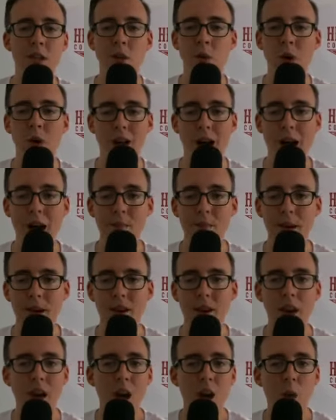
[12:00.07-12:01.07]
into a
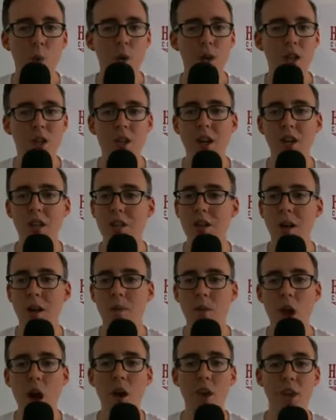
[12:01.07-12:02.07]
lineman, which does
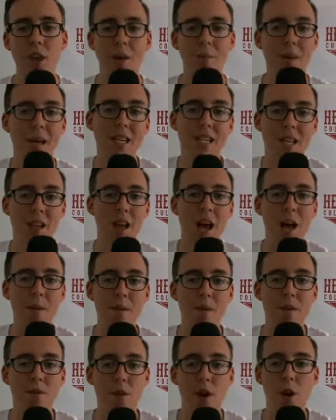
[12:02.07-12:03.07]
nothing because a
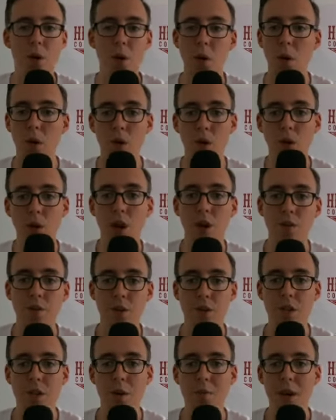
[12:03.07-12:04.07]
lineman for OU are looking for
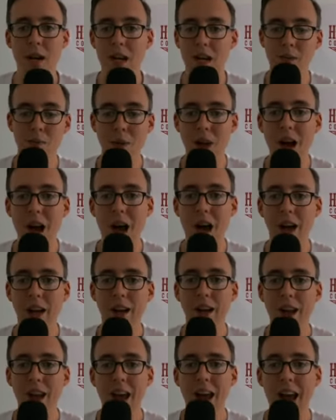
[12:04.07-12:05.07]
somebody to block.
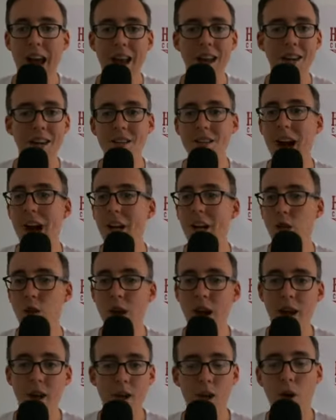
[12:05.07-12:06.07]
And he's not
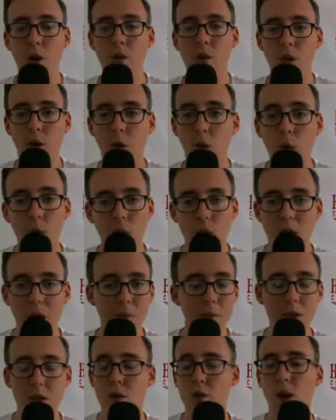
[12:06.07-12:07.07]
trying to turn the corner on him.
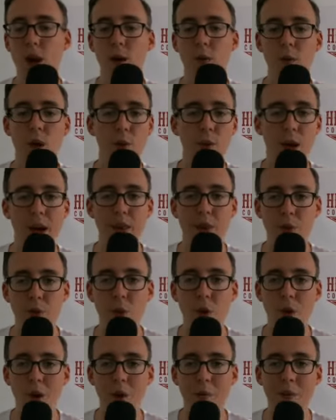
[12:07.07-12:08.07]
He's trying to run right
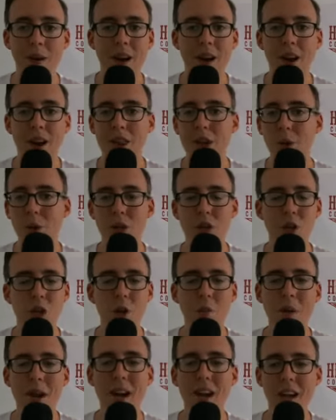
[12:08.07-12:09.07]
through him. There were too
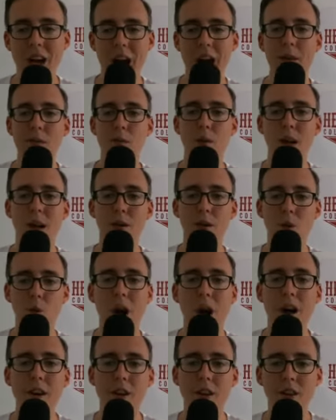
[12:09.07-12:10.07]
many times when I was
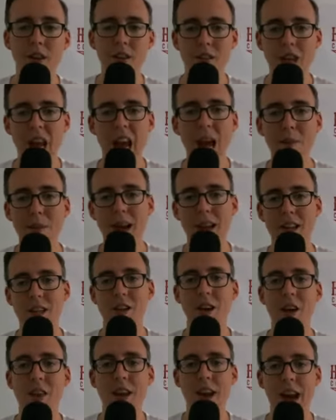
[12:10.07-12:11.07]
watching this game and I
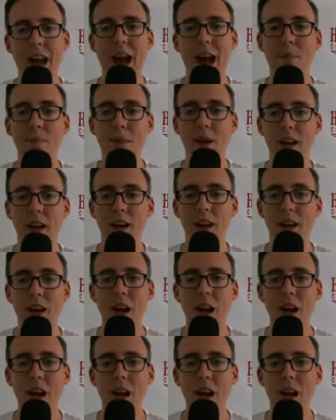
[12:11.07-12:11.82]
saw that happening